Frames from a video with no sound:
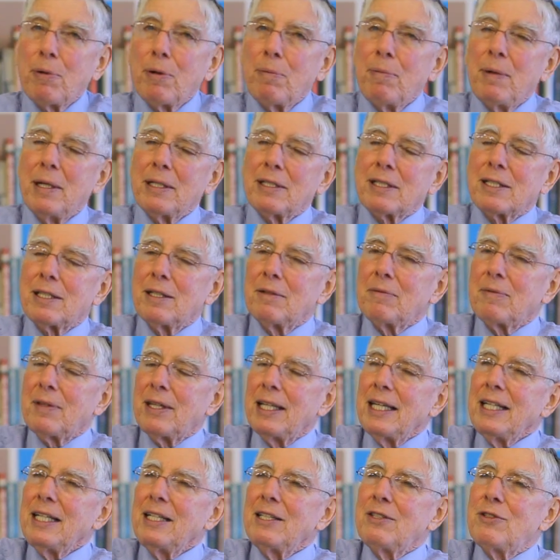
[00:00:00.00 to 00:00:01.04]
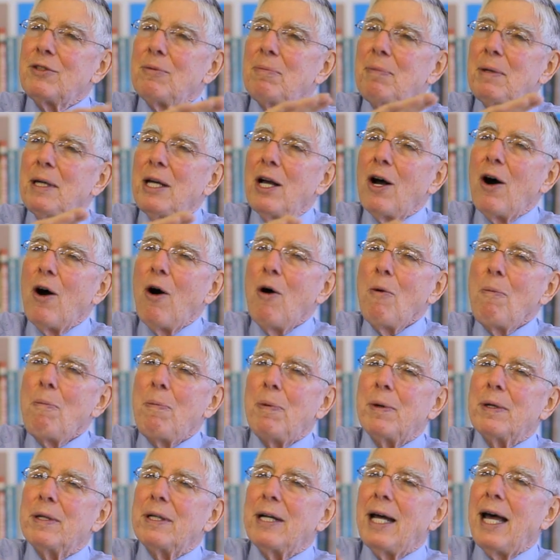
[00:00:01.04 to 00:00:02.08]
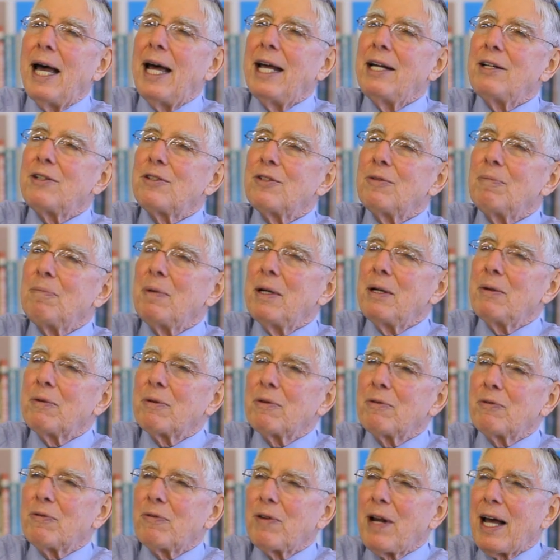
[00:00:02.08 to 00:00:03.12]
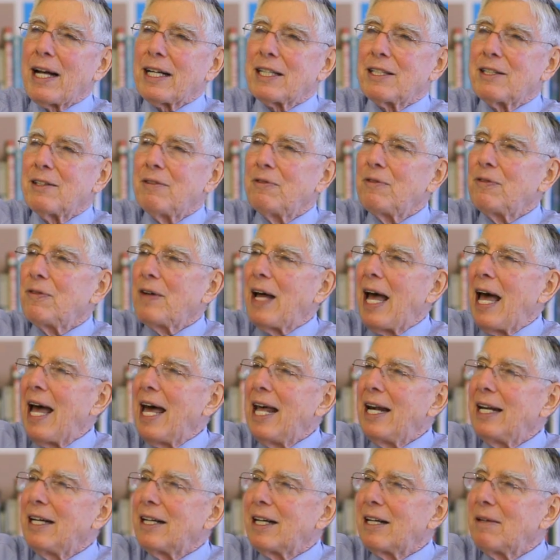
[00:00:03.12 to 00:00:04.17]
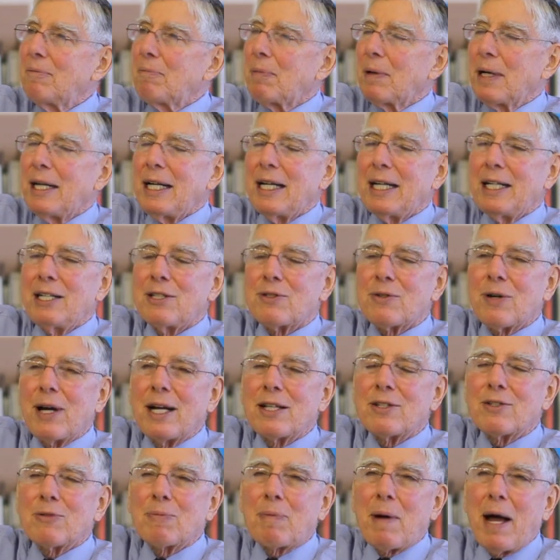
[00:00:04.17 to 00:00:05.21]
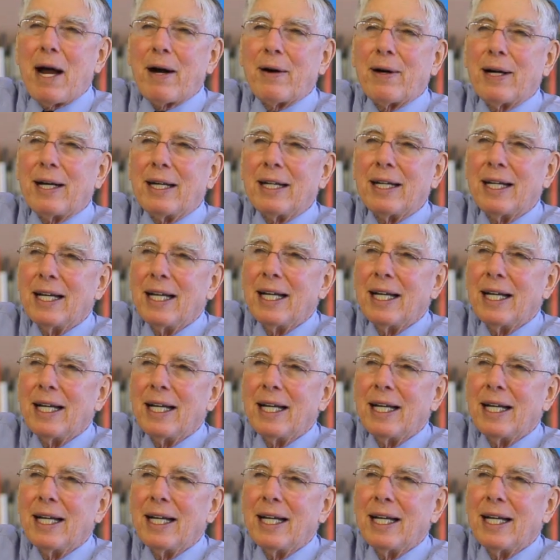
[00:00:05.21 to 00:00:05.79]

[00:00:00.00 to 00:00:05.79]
permits the thing to be open and to be reflective and completely transparent.